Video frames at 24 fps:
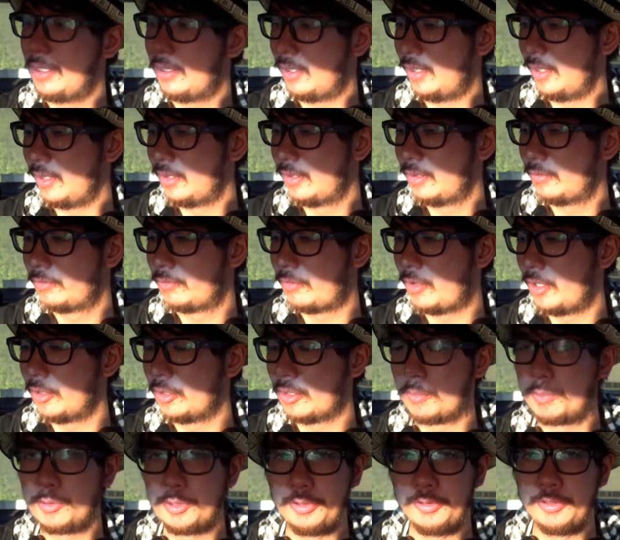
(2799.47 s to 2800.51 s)
like find
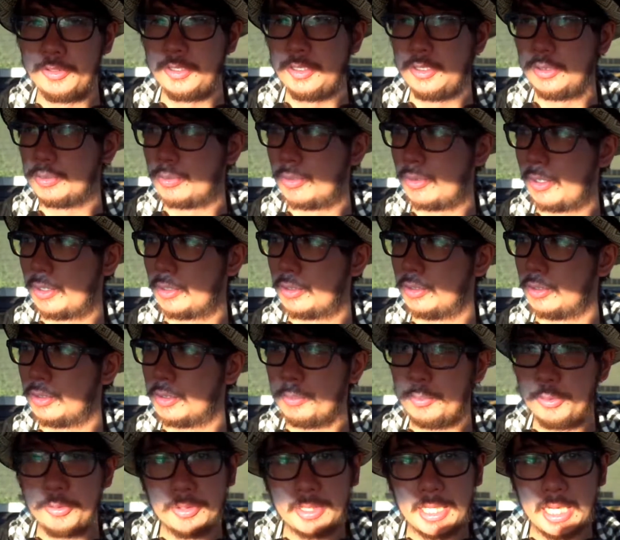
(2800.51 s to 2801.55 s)
opportunities where I could
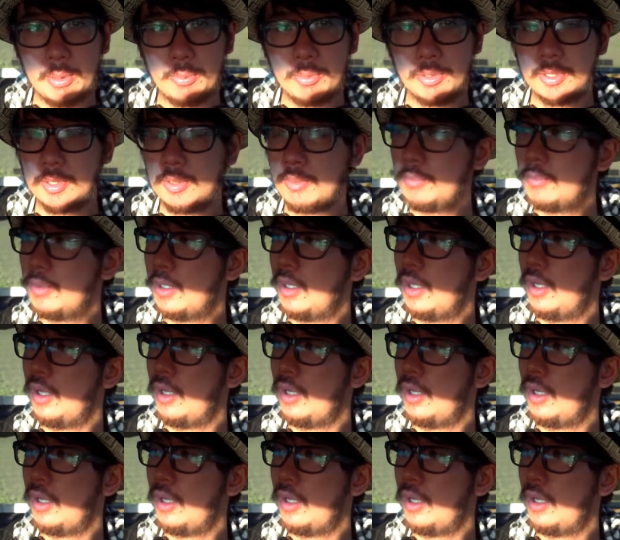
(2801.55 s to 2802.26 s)
communicate with him,